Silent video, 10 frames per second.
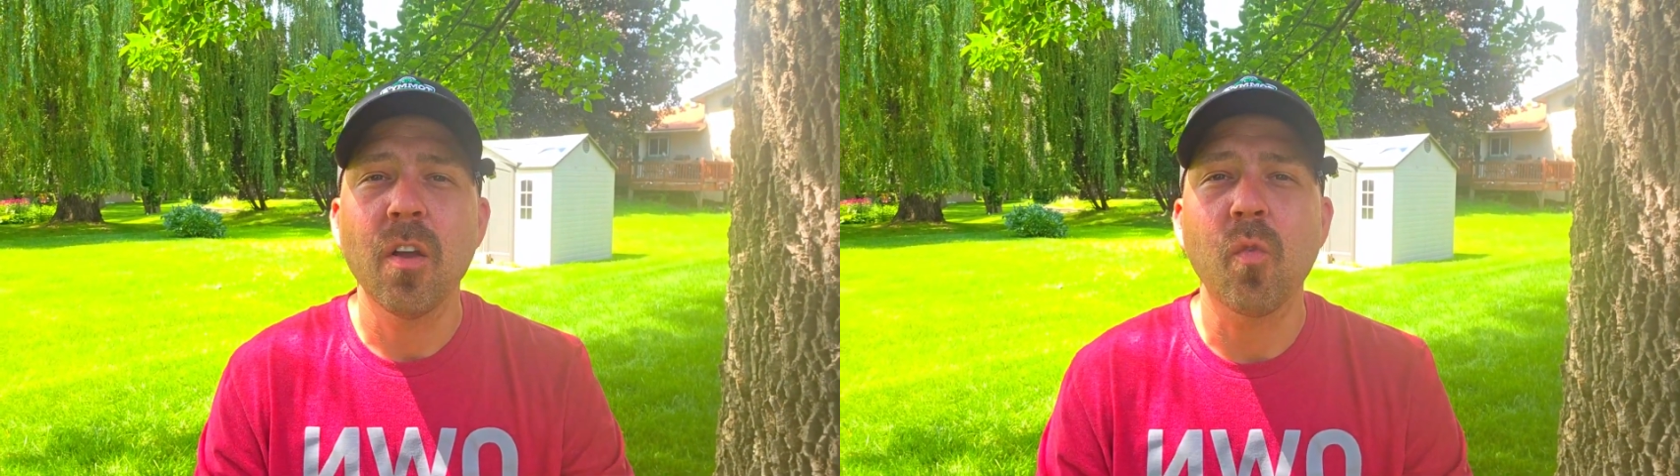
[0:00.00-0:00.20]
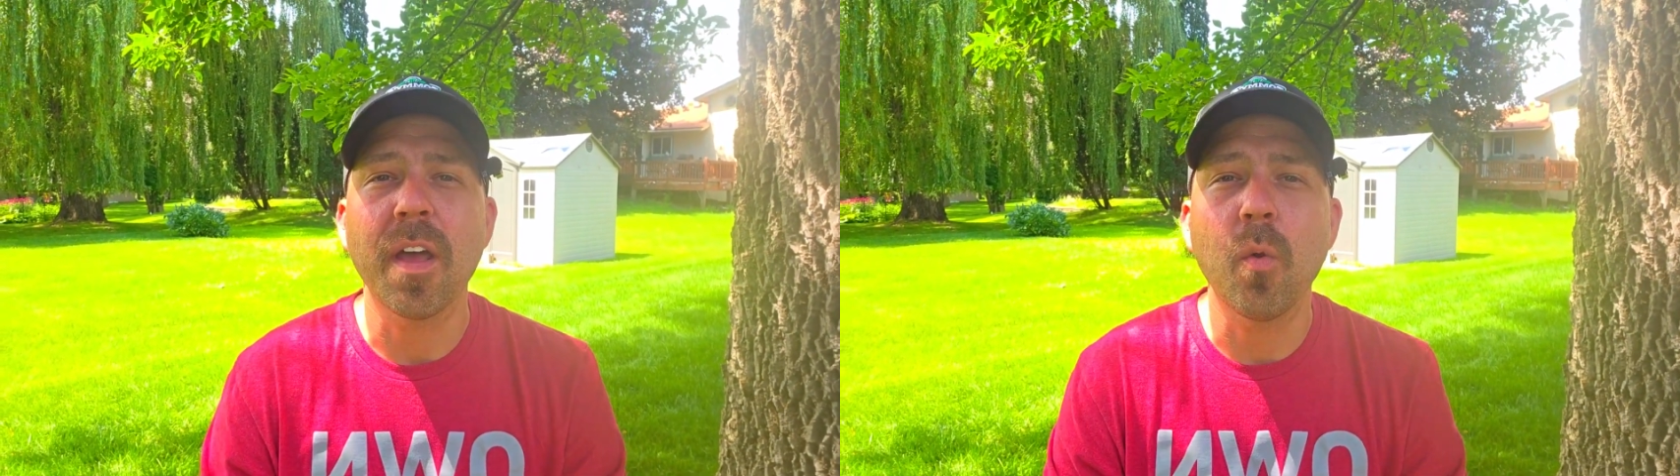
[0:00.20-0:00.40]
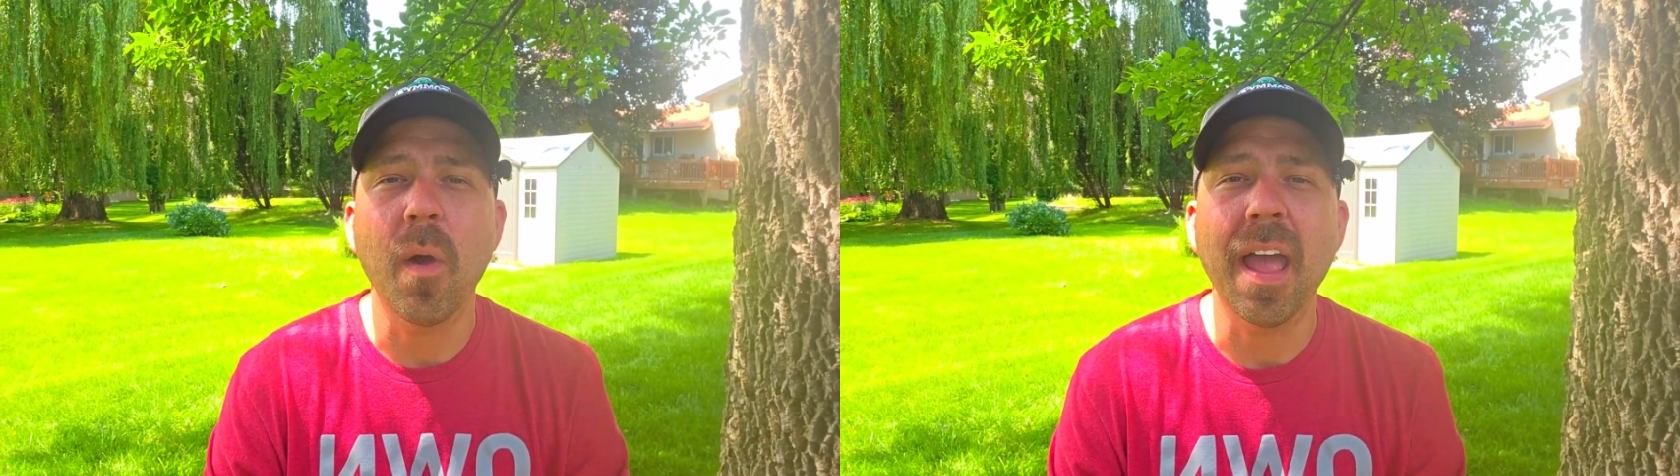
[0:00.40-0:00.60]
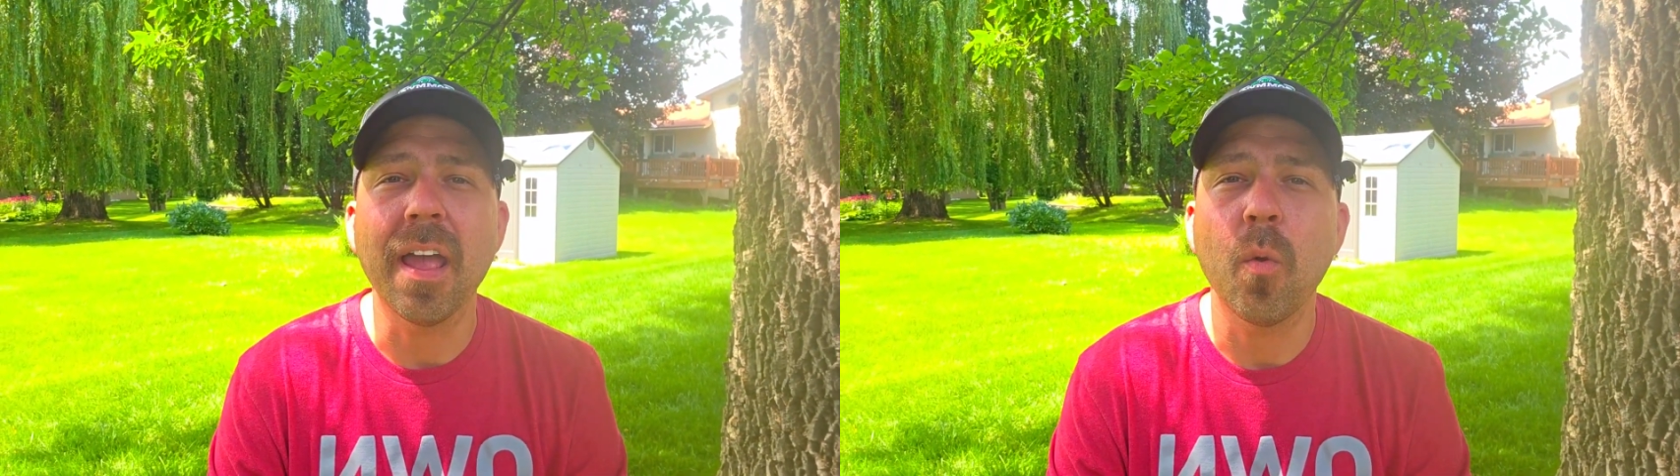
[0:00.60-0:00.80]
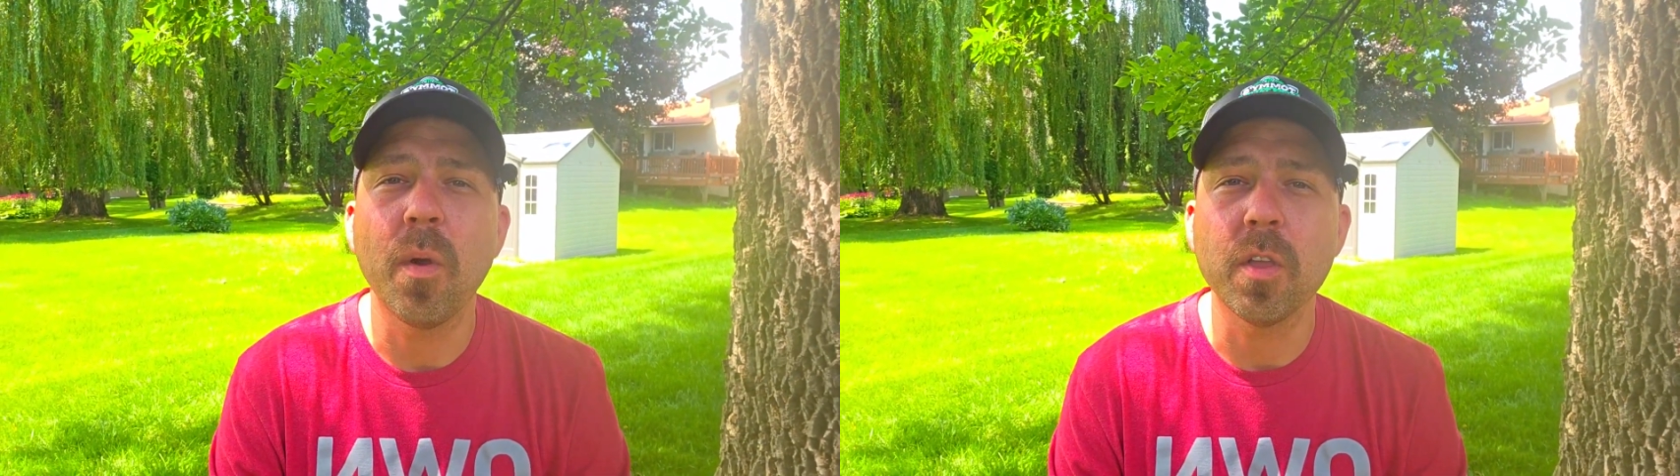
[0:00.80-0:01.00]
right
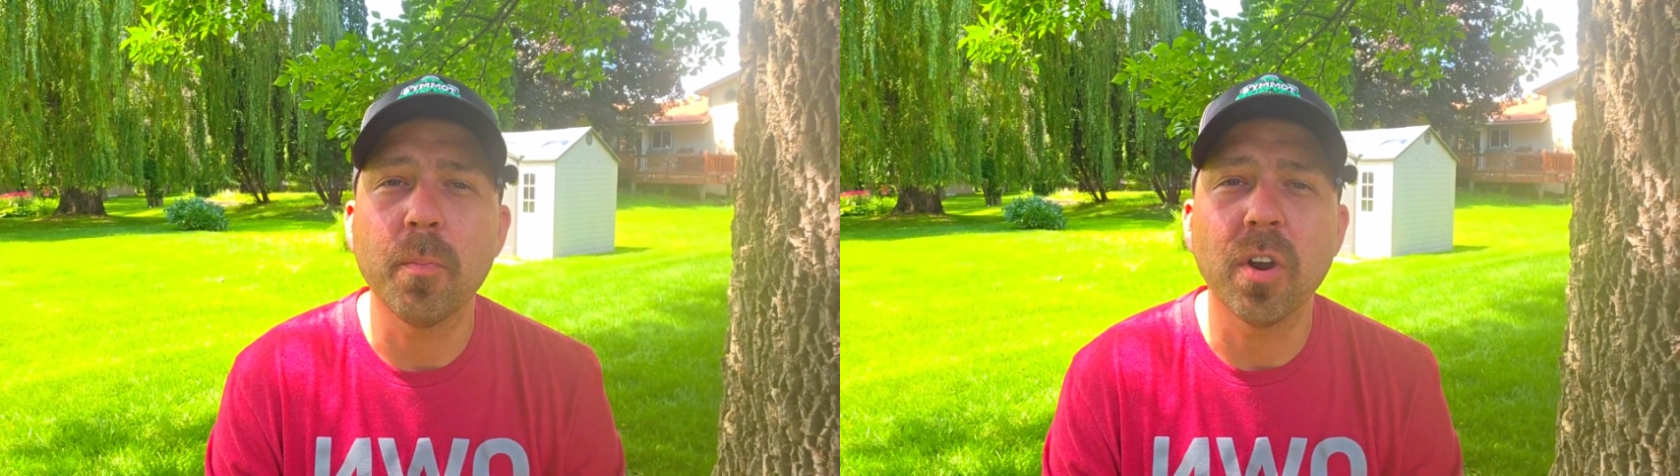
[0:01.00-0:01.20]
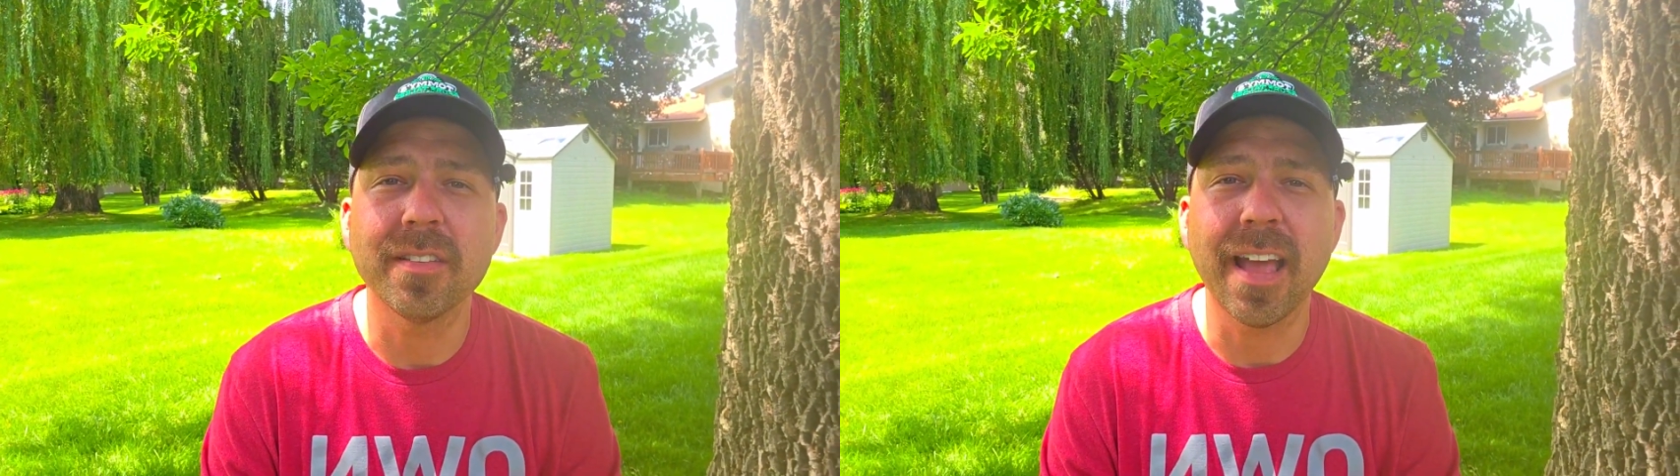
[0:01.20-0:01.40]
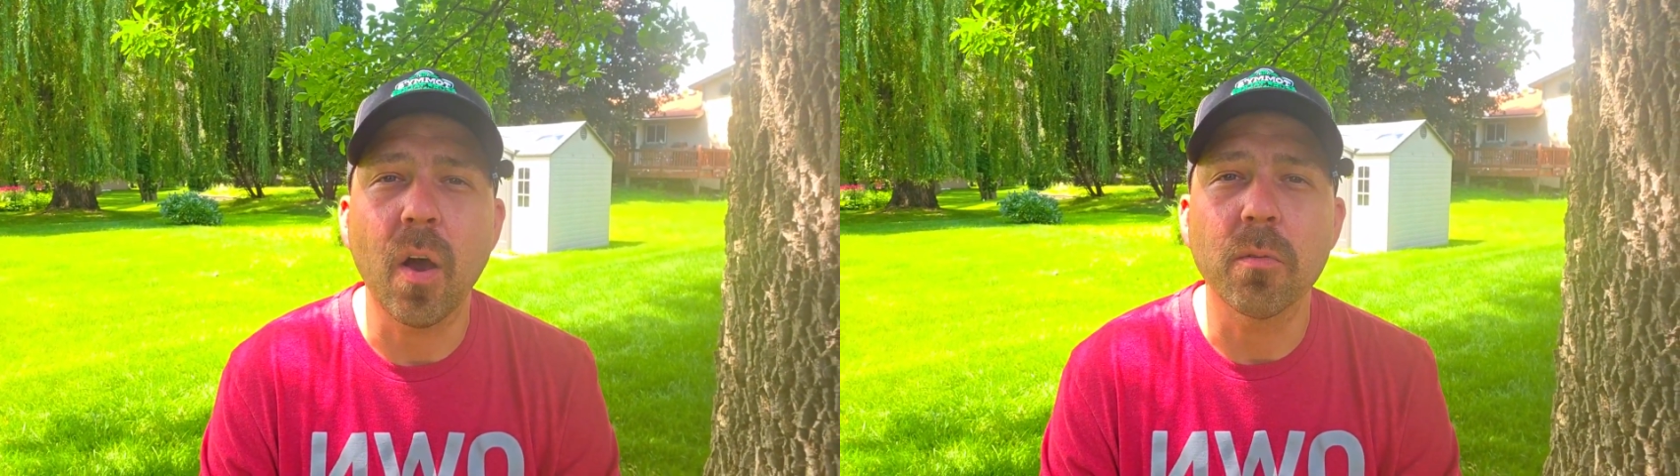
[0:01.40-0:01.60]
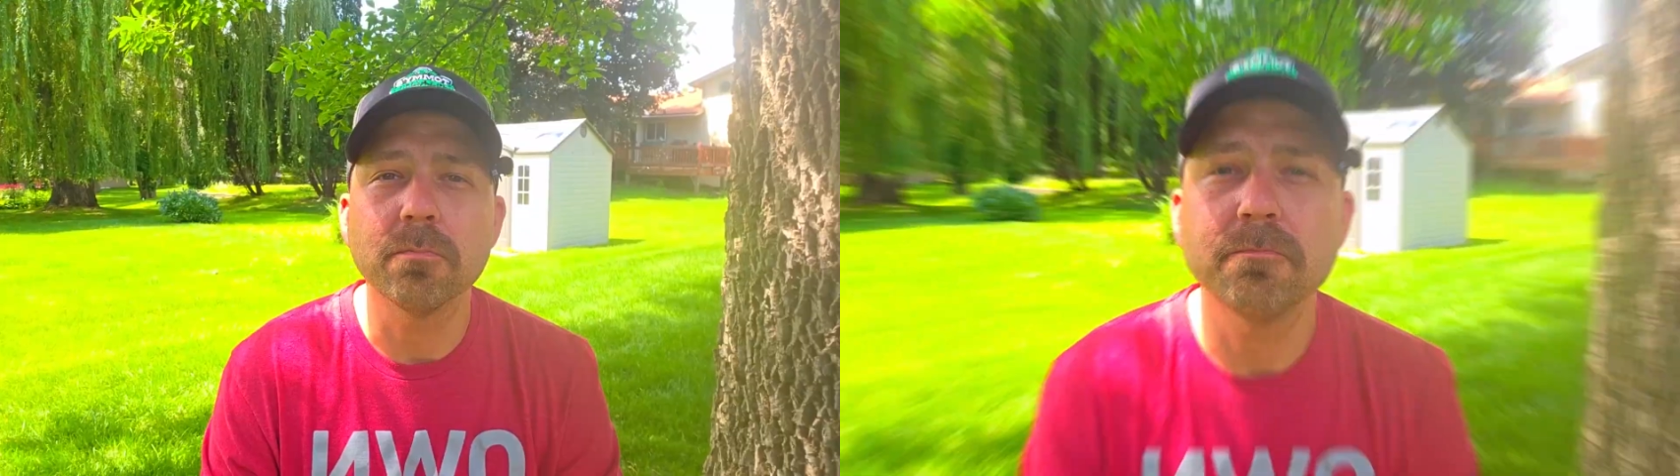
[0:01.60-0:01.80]
away when you put it down.